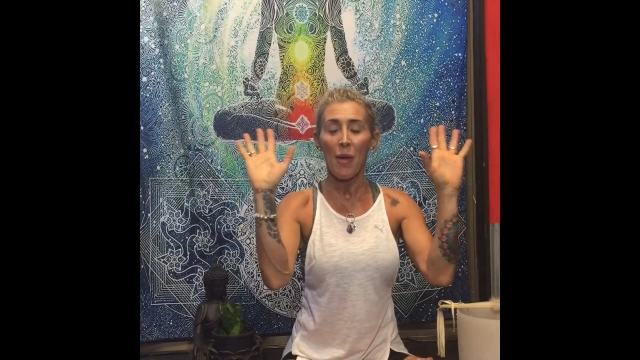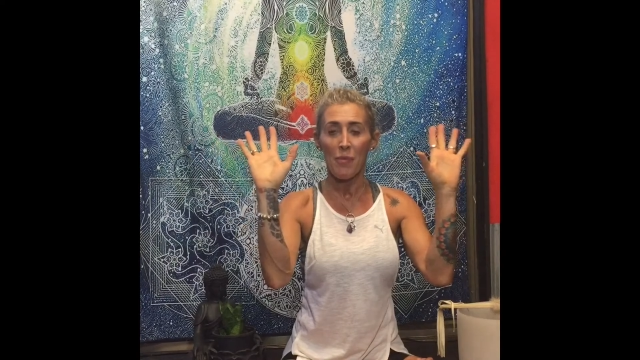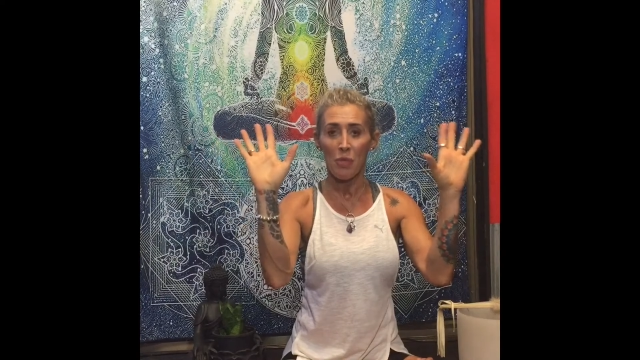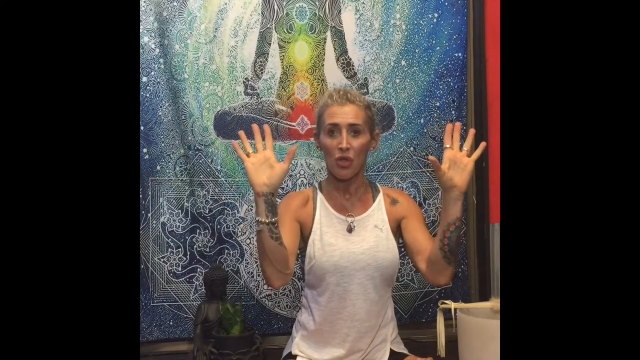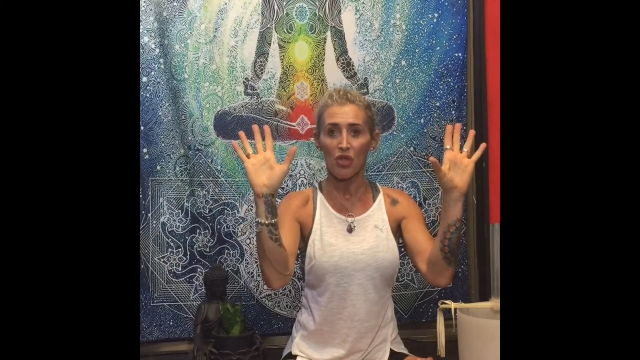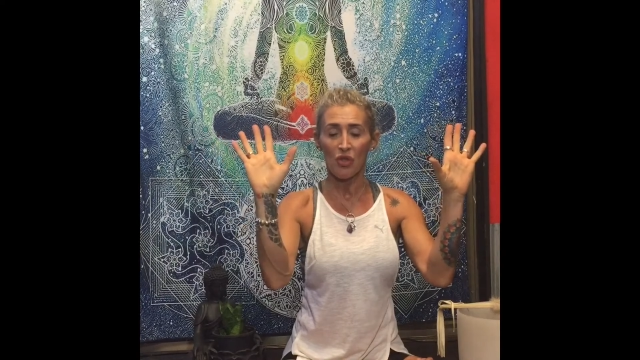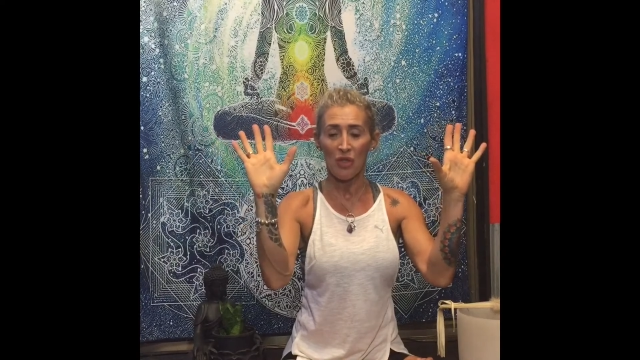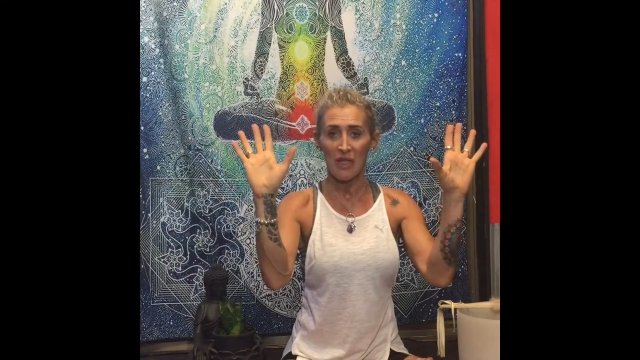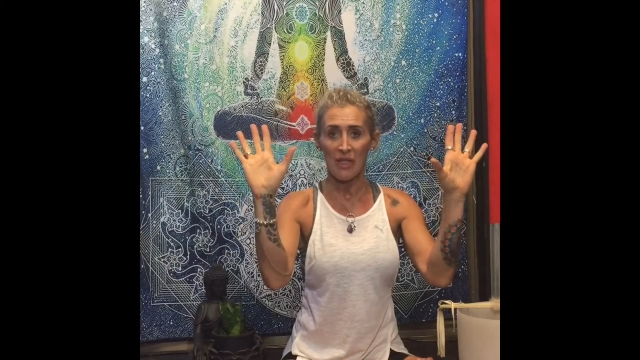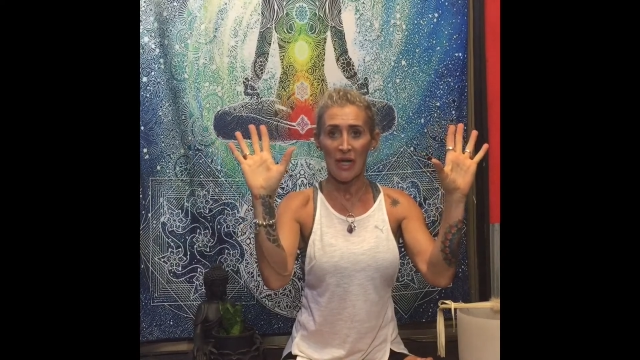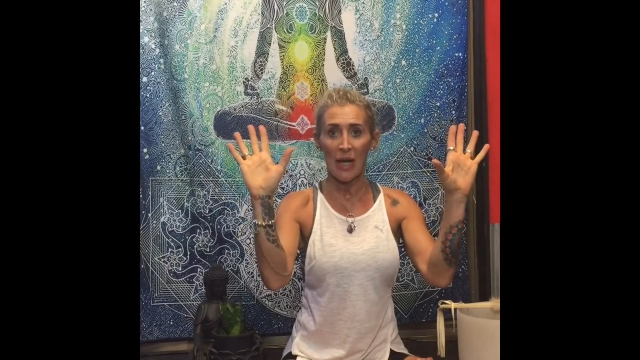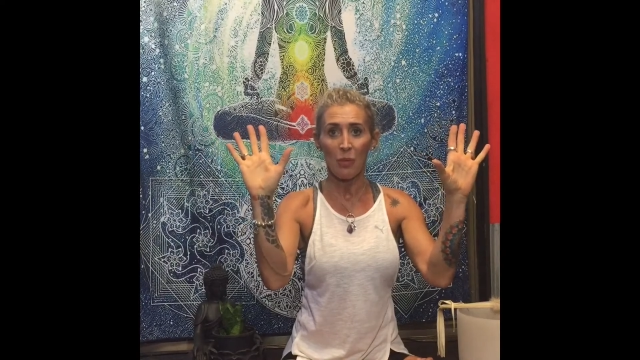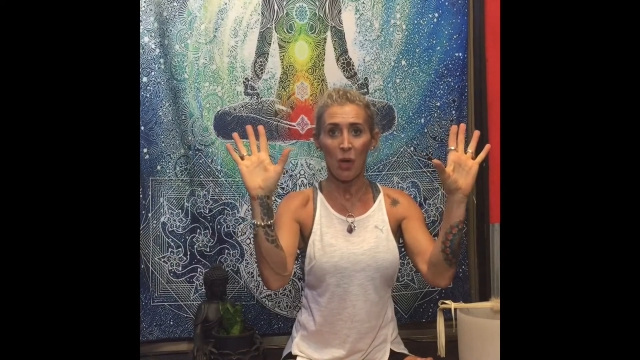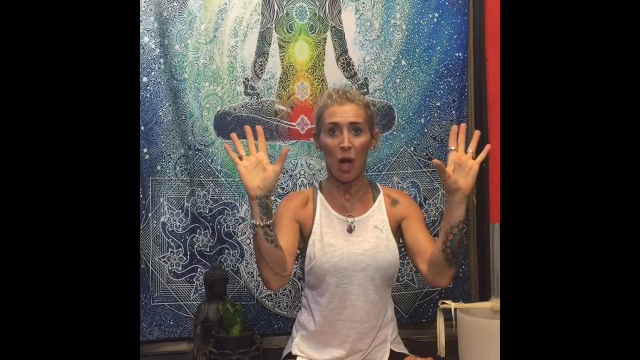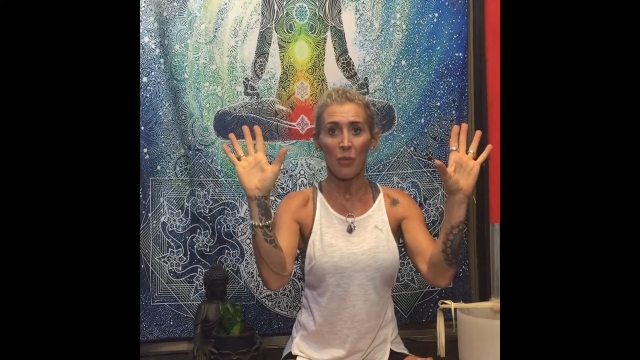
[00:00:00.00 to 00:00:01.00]
a mudra
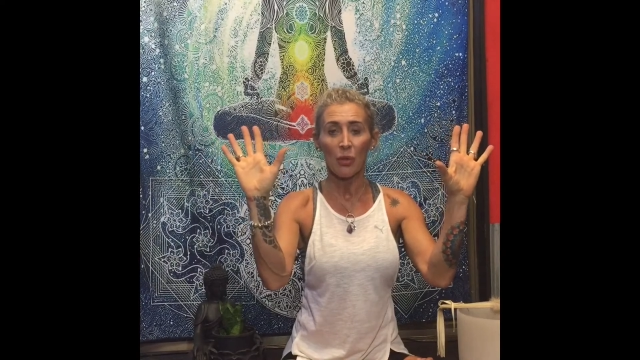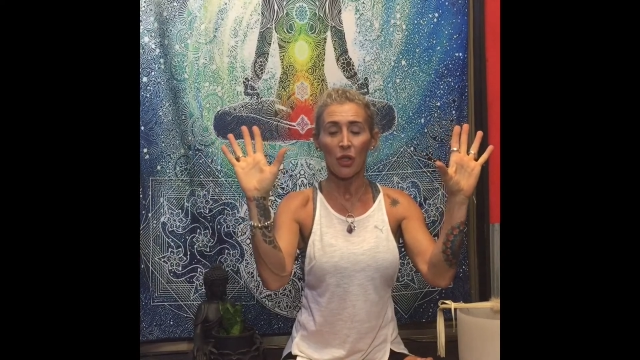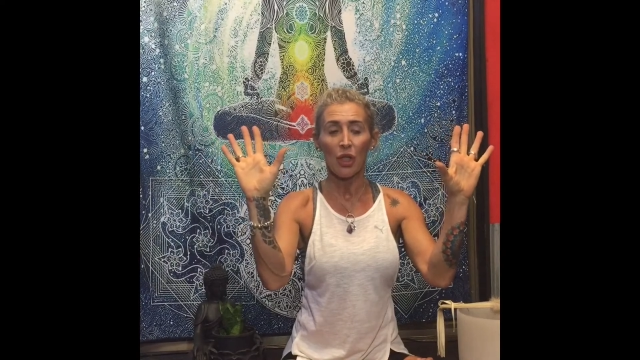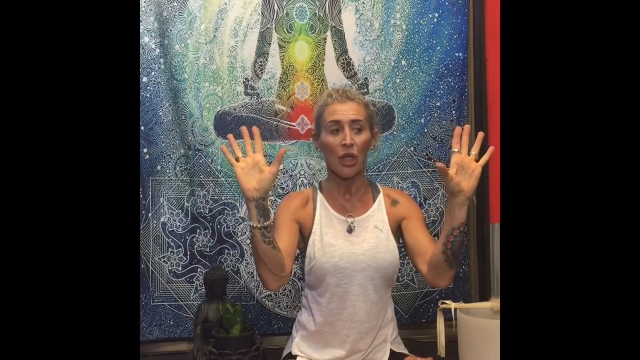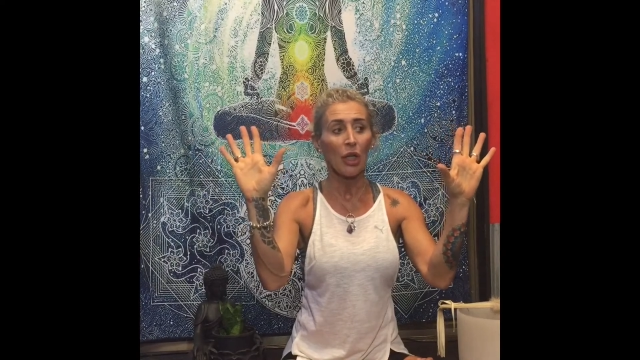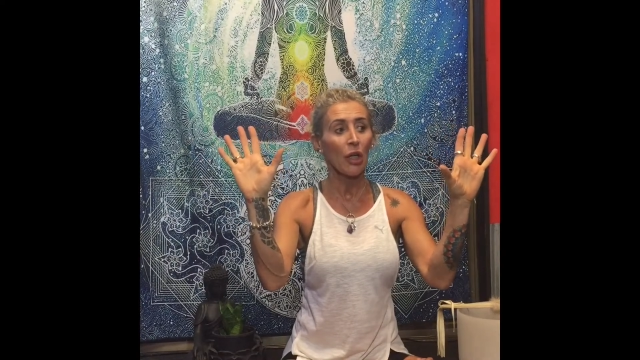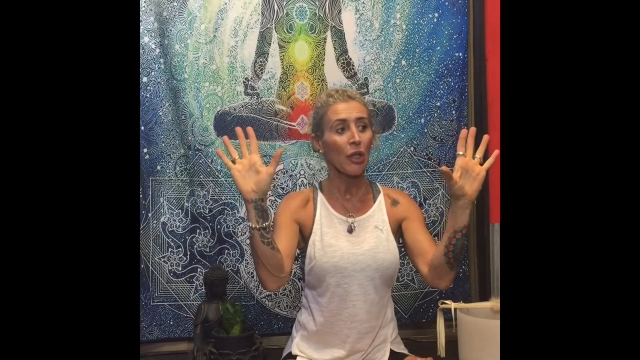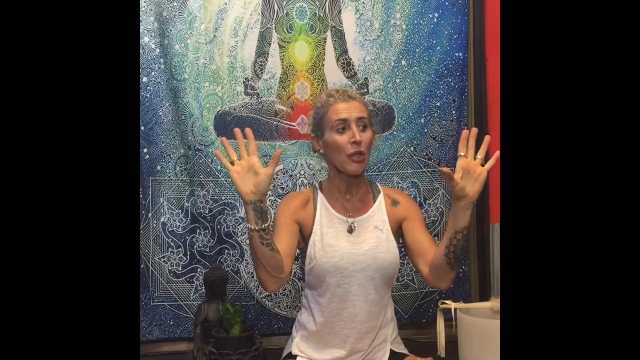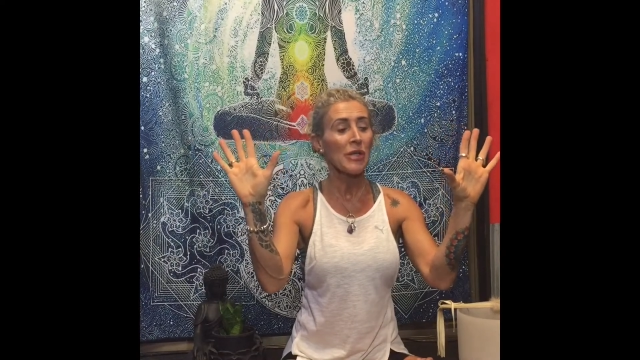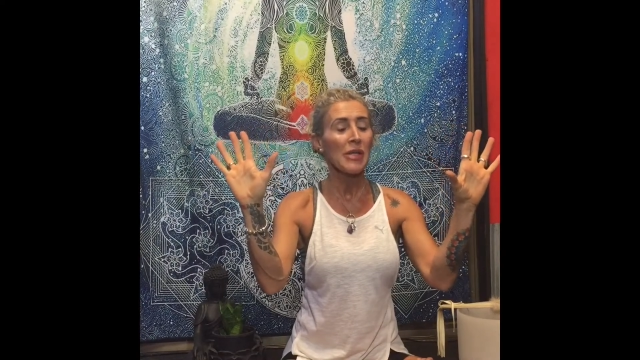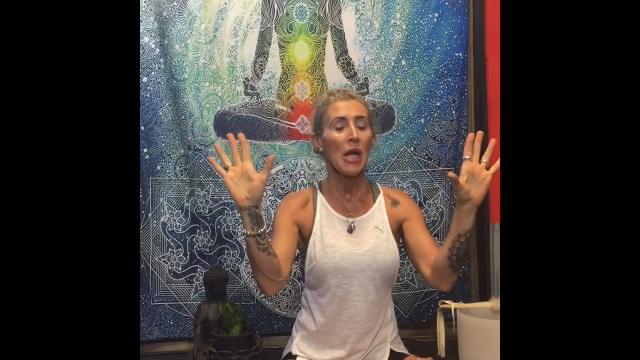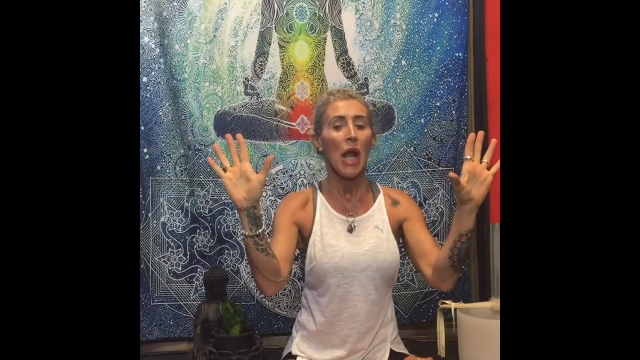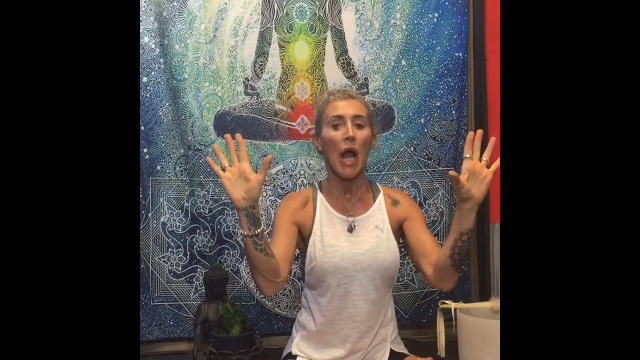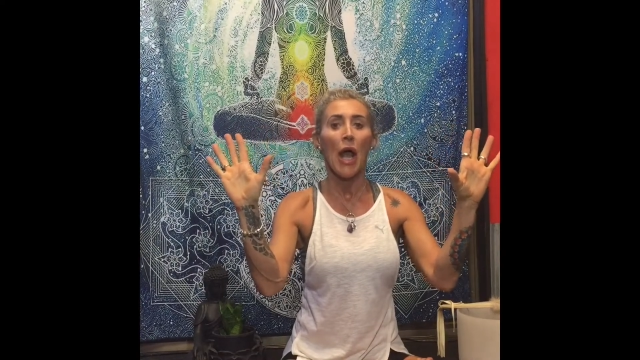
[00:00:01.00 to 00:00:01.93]
today, what I'm going to use,